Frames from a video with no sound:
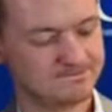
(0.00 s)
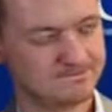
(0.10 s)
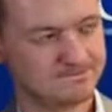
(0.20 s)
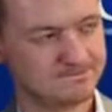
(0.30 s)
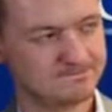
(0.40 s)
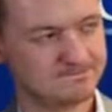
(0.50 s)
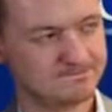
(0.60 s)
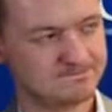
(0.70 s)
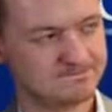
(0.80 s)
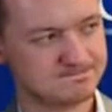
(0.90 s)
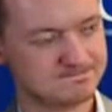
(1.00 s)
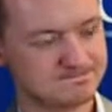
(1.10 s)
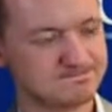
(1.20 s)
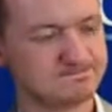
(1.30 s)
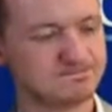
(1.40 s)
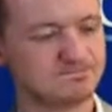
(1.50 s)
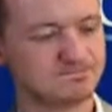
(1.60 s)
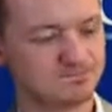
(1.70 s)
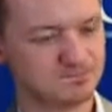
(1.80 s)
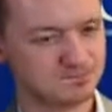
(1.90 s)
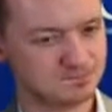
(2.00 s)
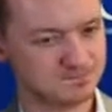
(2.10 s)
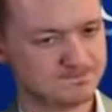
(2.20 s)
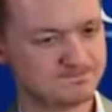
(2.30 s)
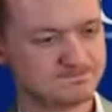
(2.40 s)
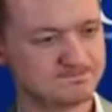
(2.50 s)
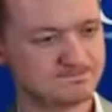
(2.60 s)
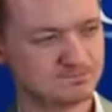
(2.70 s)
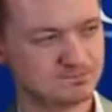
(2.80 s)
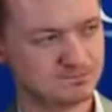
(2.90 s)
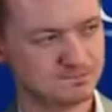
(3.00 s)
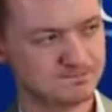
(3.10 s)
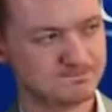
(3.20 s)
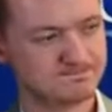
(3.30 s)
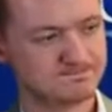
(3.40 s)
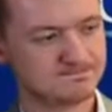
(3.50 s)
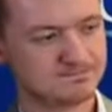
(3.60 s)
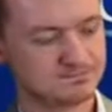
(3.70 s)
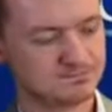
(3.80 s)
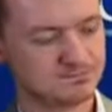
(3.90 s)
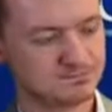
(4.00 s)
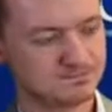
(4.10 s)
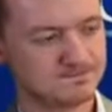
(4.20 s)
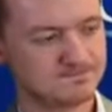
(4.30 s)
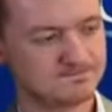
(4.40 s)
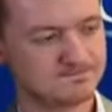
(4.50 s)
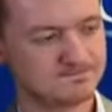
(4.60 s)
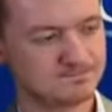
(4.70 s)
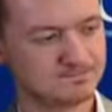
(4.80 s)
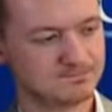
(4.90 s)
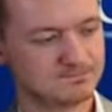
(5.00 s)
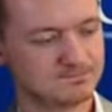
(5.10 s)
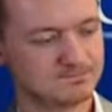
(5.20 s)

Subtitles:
No words are spoken by the person on screen.